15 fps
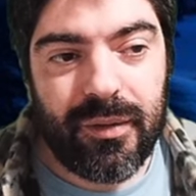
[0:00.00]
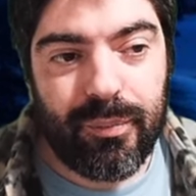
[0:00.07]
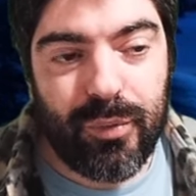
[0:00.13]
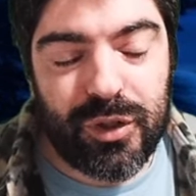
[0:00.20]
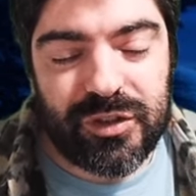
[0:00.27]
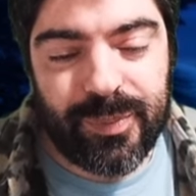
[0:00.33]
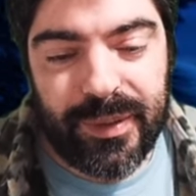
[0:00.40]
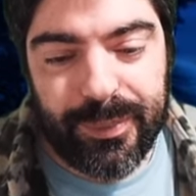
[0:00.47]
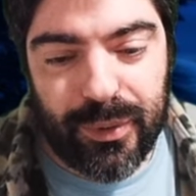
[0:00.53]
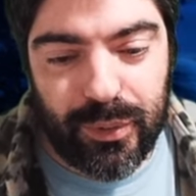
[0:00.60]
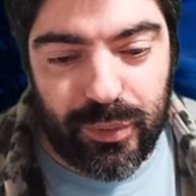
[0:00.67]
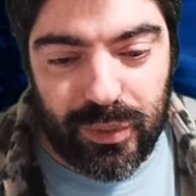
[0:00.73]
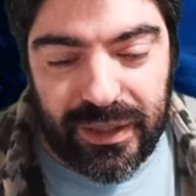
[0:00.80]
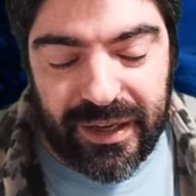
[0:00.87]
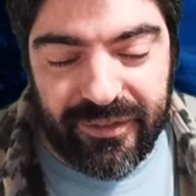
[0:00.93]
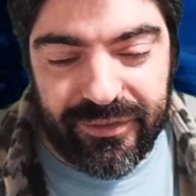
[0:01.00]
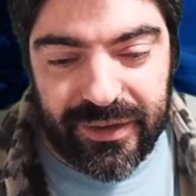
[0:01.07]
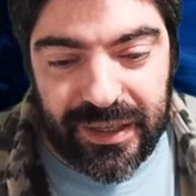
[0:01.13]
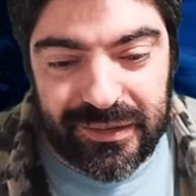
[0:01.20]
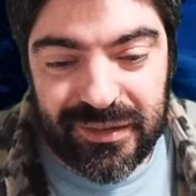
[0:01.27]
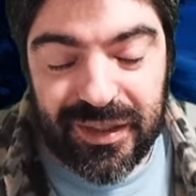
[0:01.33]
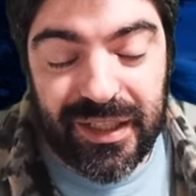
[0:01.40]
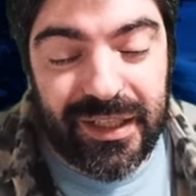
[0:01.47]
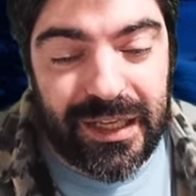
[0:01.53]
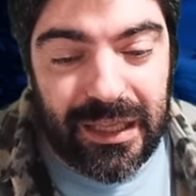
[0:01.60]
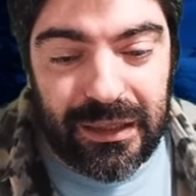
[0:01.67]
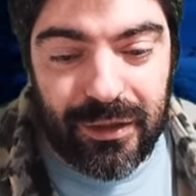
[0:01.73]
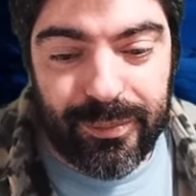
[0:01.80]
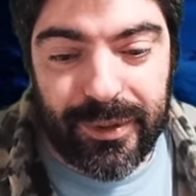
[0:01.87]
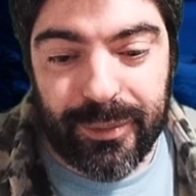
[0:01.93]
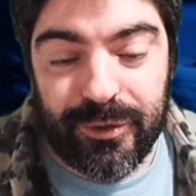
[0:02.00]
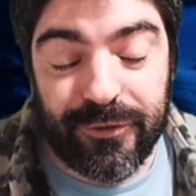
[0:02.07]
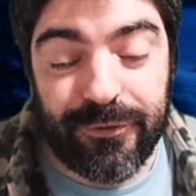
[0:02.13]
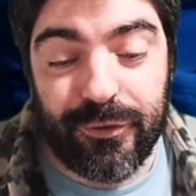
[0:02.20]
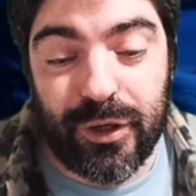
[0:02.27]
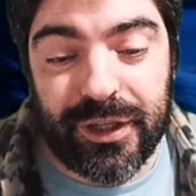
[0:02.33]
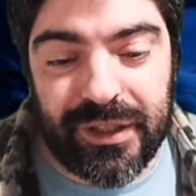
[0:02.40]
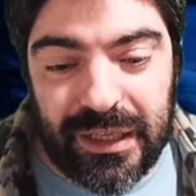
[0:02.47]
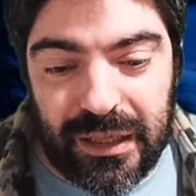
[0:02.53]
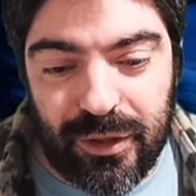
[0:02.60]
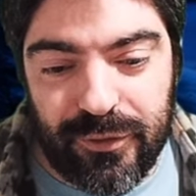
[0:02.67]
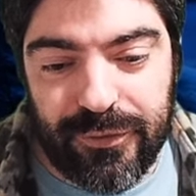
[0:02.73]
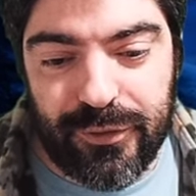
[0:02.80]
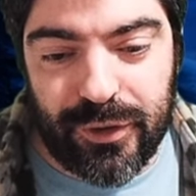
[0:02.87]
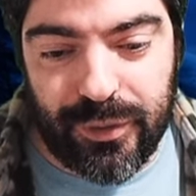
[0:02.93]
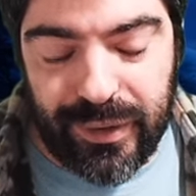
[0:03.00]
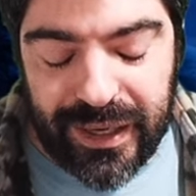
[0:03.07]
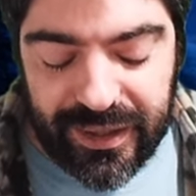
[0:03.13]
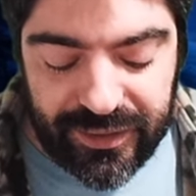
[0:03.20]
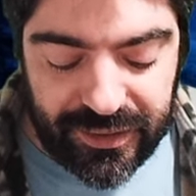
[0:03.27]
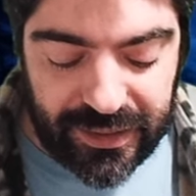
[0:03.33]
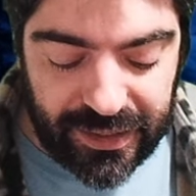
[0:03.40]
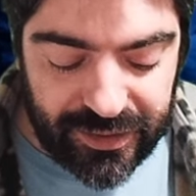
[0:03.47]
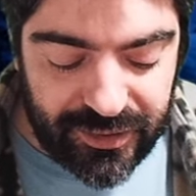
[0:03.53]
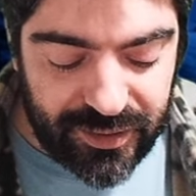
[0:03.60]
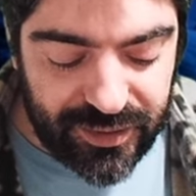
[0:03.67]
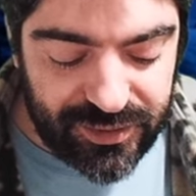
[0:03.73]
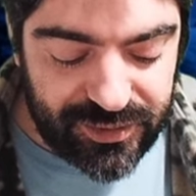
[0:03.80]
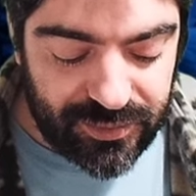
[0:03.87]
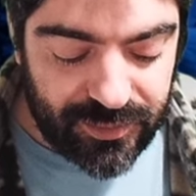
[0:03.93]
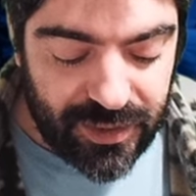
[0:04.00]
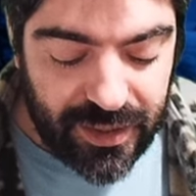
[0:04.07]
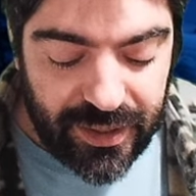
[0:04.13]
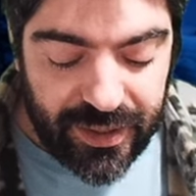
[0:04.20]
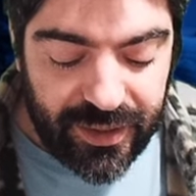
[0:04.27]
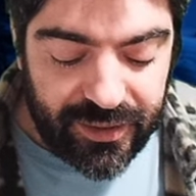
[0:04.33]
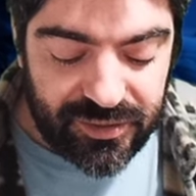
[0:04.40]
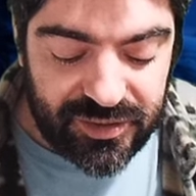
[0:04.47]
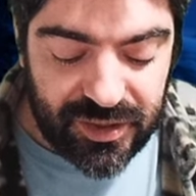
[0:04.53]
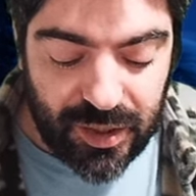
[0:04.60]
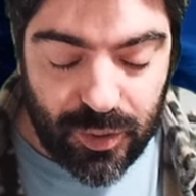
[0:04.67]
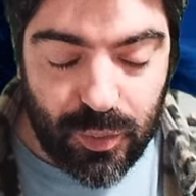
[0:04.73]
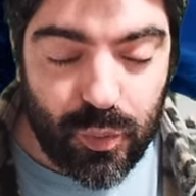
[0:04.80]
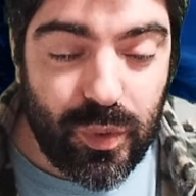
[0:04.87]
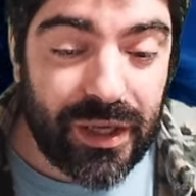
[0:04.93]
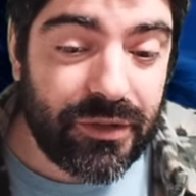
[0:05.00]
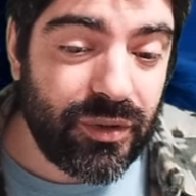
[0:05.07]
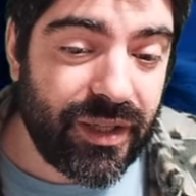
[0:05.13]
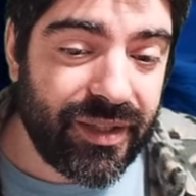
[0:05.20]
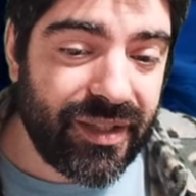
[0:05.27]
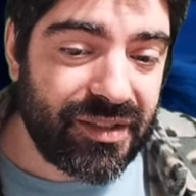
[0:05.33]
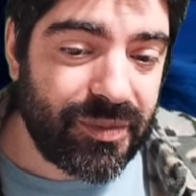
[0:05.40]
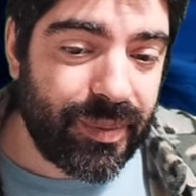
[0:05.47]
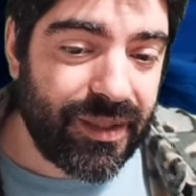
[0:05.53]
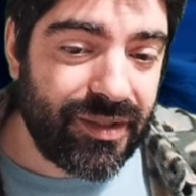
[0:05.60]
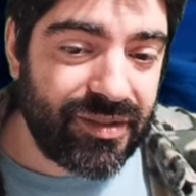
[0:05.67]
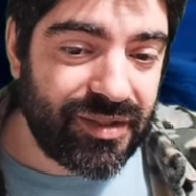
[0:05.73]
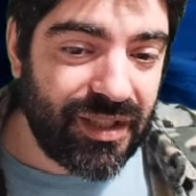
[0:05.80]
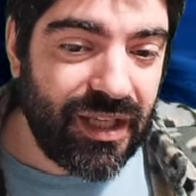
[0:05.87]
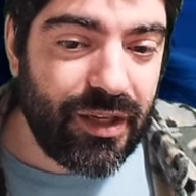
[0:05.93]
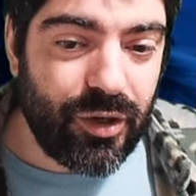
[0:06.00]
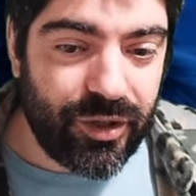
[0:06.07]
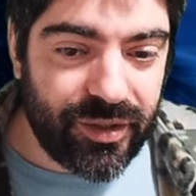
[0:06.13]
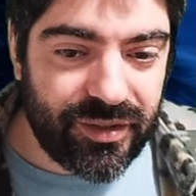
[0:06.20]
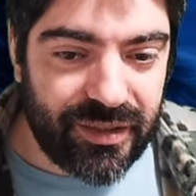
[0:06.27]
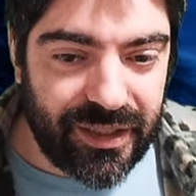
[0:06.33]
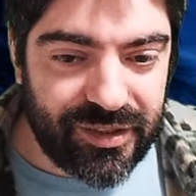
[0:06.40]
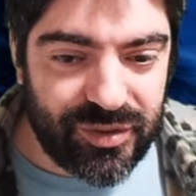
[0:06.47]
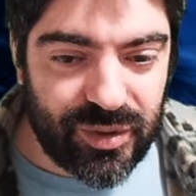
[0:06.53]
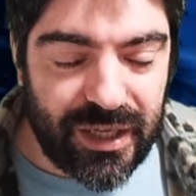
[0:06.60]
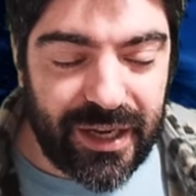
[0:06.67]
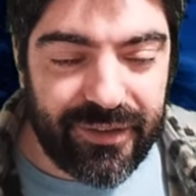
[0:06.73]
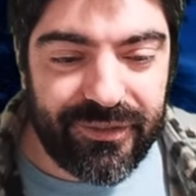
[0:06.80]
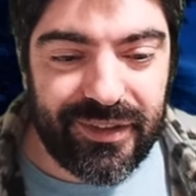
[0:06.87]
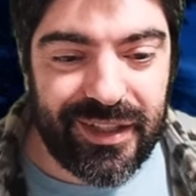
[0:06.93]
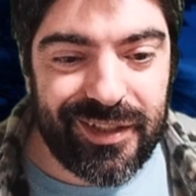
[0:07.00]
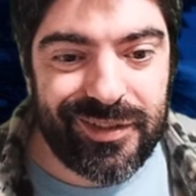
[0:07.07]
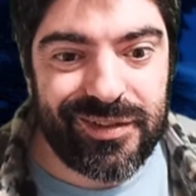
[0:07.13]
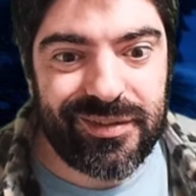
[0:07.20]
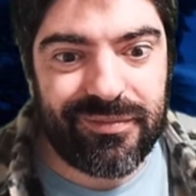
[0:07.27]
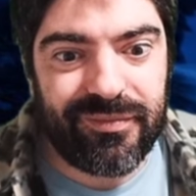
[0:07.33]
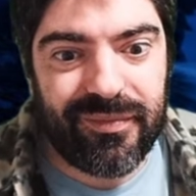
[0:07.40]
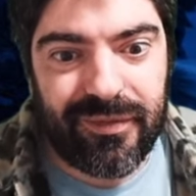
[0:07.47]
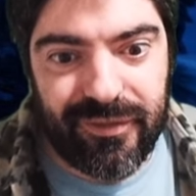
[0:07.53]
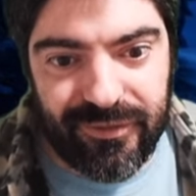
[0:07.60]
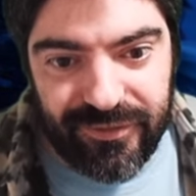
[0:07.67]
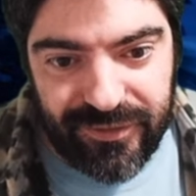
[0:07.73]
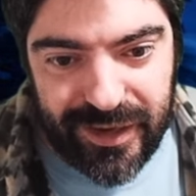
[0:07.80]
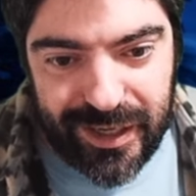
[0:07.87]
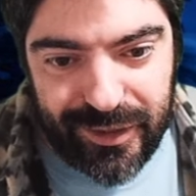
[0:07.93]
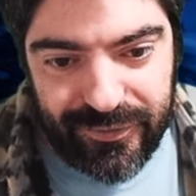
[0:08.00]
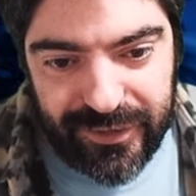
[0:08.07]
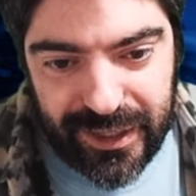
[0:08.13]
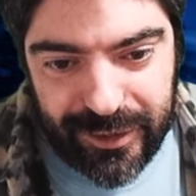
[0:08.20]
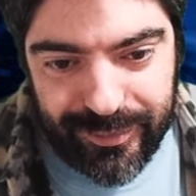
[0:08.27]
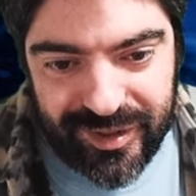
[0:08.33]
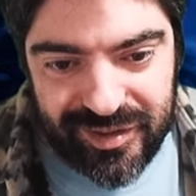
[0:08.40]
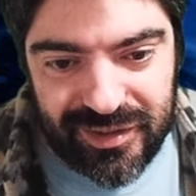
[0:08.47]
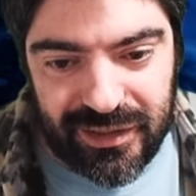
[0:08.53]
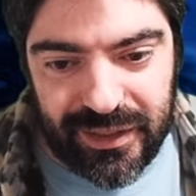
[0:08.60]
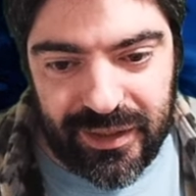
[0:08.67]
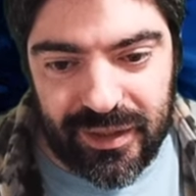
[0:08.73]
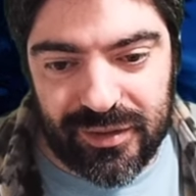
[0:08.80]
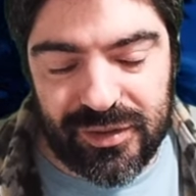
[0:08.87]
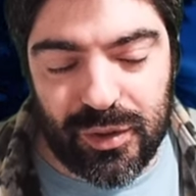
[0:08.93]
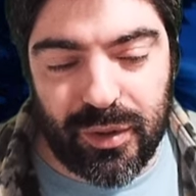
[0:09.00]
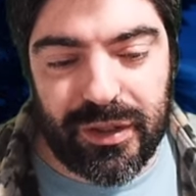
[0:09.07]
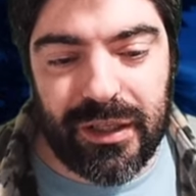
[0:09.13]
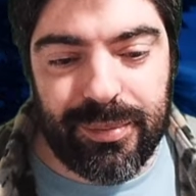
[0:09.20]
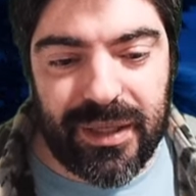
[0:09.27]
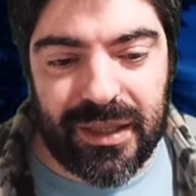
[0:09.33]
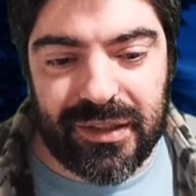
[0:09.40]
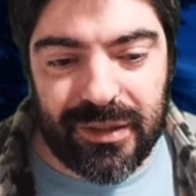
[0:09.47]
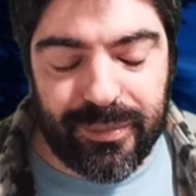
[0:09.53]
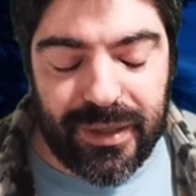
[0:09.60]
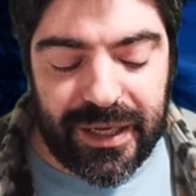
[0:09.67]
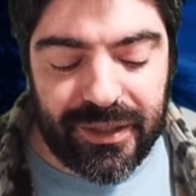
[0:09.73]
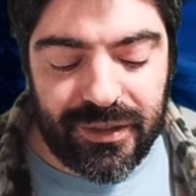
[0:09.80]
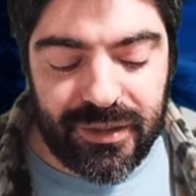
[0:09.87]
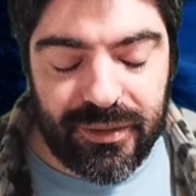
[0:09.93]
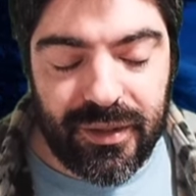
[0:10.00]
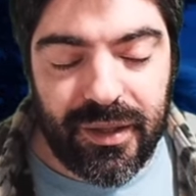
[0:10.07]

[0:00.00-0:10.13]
Most people will have 3 yellow, maybe 4 yellow, 4 red characters. So what you can experience here on the test drive is very, very misleading. So keep that in mind.